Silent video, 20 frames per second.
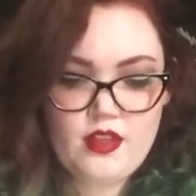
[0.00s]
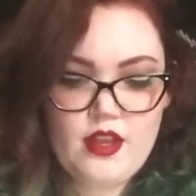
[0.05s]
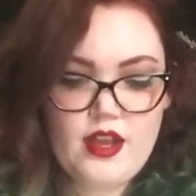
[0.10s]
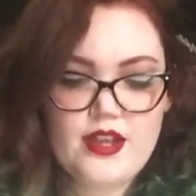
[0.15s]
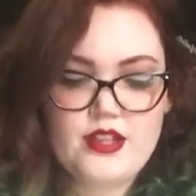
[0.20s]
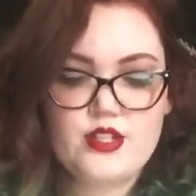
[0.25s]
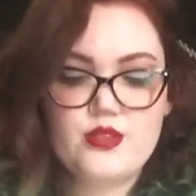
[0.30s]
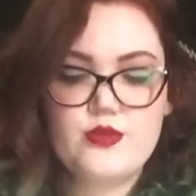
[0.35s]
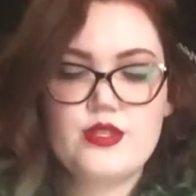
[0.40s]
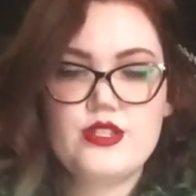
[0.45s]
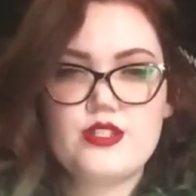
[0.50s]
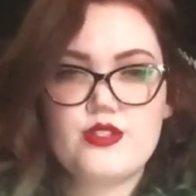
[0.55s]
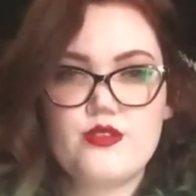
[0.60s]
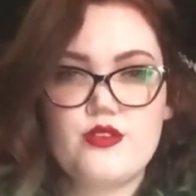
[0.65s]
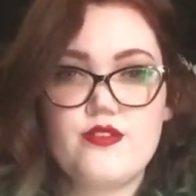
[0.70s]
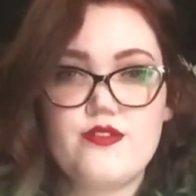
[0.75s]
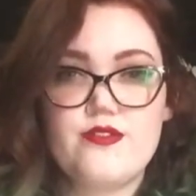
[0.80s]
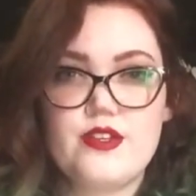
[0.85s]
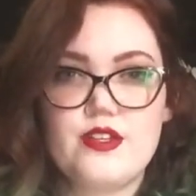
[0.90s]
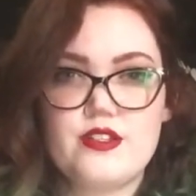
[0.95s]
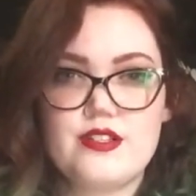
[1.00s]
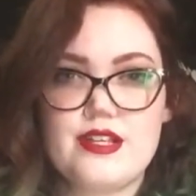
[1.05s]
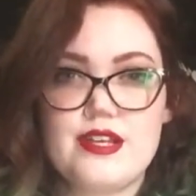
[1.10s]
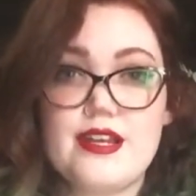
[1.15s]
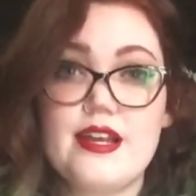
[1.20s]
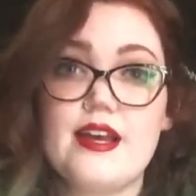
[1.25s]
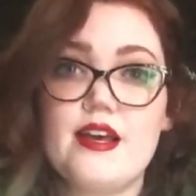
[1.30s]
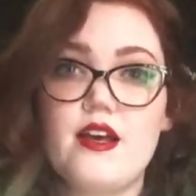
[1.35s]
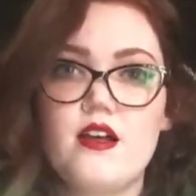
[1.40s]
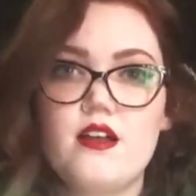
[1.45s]
I do it so it feels
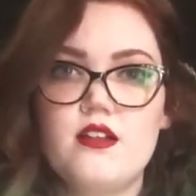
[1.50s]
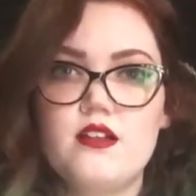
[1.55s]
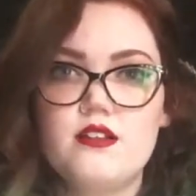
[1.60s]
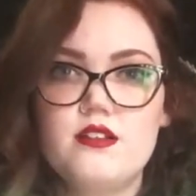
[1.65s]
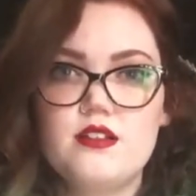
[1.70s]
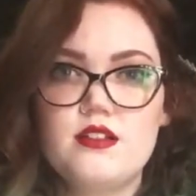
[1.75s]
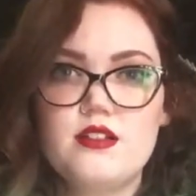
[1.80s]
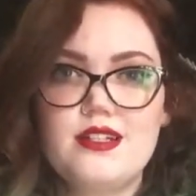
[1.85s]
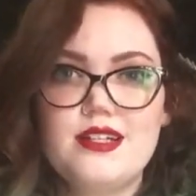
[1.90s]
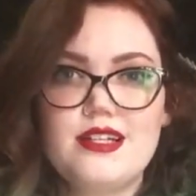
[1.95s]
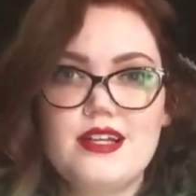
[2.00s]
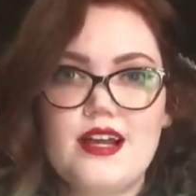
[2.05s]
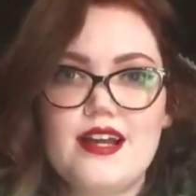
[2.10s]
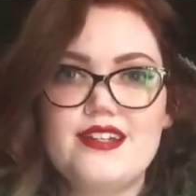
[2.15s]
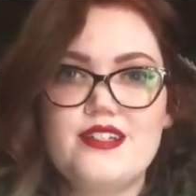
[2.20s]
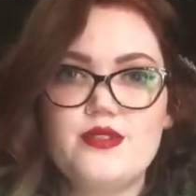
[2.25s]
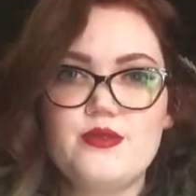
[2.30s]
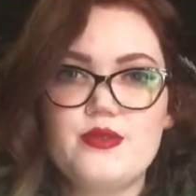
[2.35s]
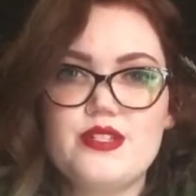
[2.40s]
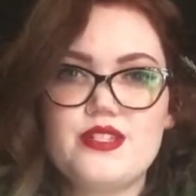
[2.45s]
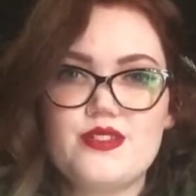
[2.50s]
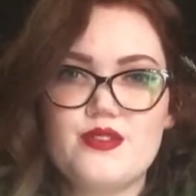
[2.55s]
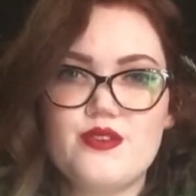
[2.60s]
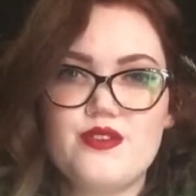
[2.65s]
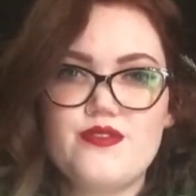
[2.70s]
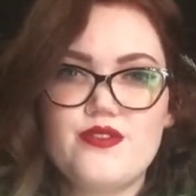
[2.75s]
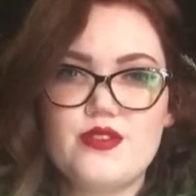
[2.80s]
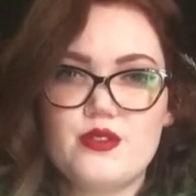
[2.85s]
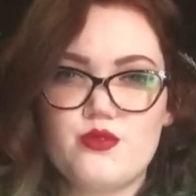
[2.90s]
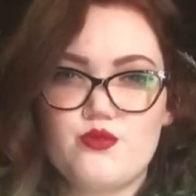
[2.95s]
like hell. I do it so
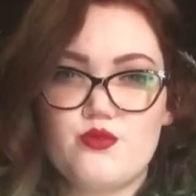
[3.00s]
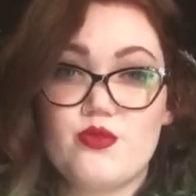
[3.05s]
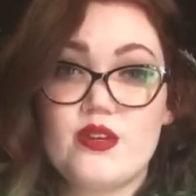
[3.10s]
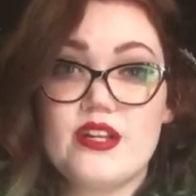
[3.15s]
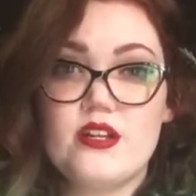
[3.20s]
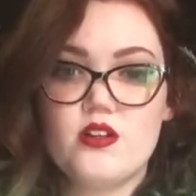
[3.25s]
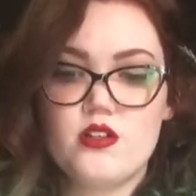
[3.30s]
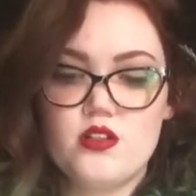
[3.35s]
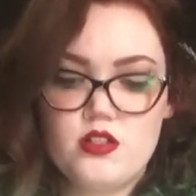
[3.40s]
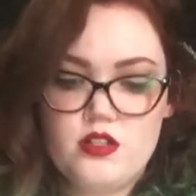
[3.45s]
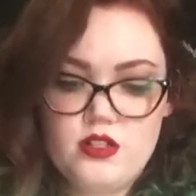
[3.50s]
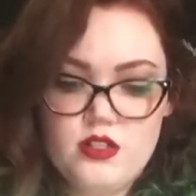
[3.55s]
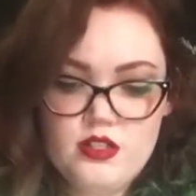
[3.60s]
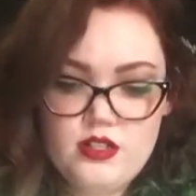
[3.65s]
it feels real.